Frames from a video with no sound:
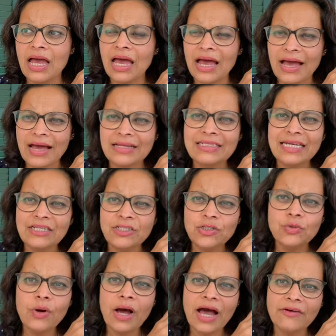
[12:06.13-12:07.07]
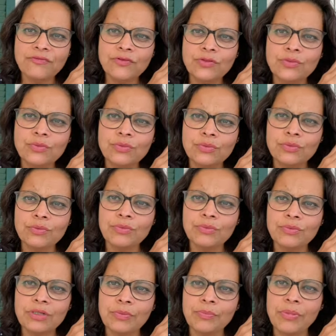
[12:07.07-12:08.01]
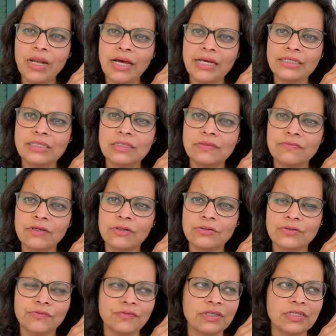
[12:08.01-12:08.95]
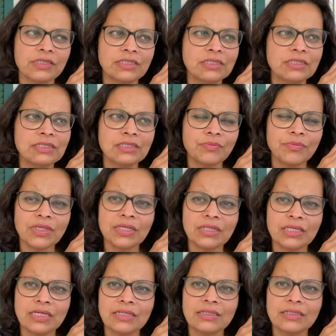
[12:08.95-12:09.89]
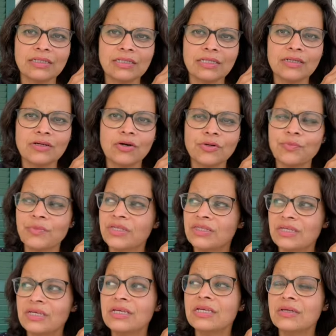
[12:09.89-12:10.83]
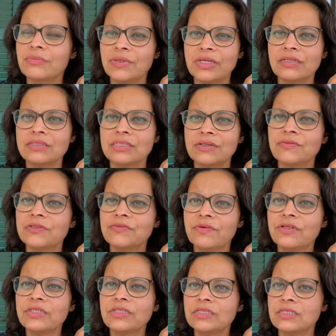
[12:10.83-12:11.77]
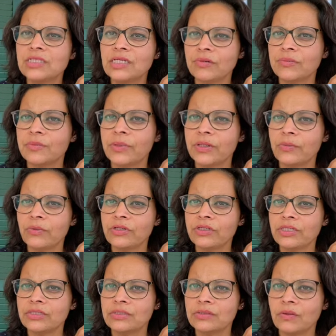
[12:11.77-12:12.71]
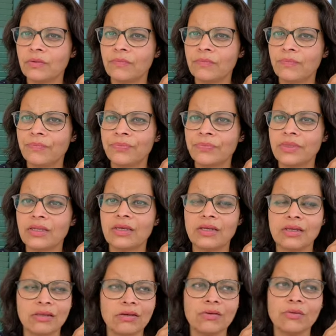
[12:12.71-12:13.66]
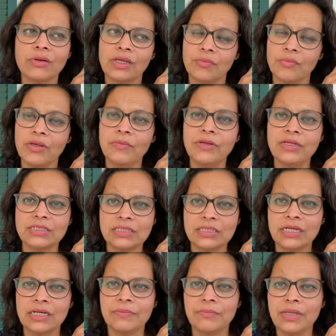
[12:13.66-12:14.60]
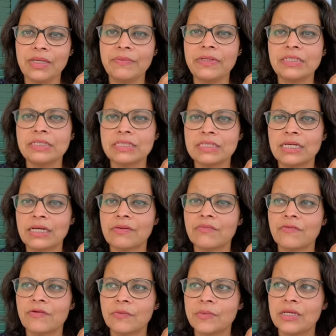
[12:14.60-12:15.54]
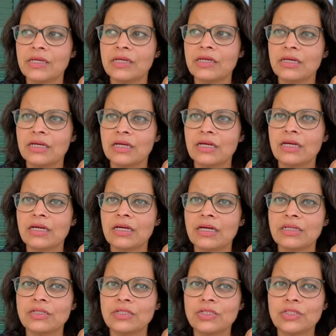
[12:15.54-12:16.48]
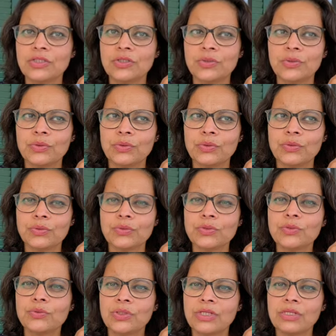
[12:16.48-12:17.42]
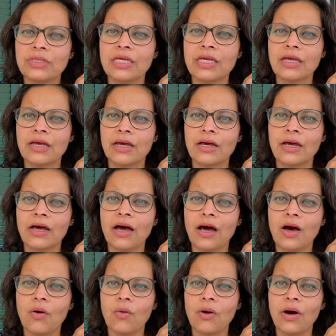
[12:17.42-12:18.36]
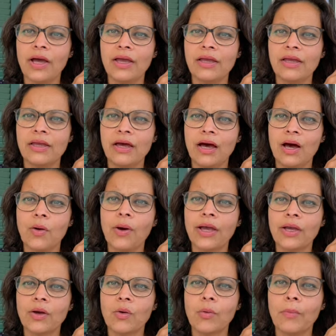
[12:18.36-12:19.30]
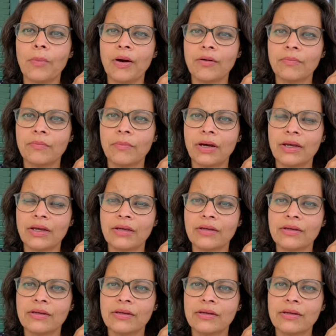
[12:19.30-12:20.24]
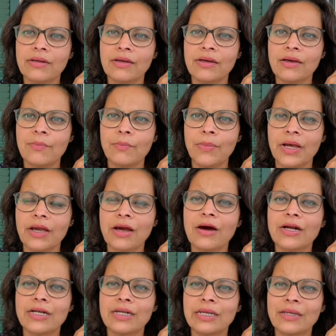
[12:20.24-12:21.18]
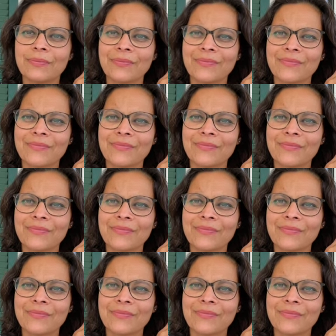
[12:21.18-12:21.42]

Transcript: And I do have to apply this philosophy, and this is something that got me thinking, because I was very disturbed by what I saw. And I thought, okay, maybe it's time for me to rethink how I go about my gardening.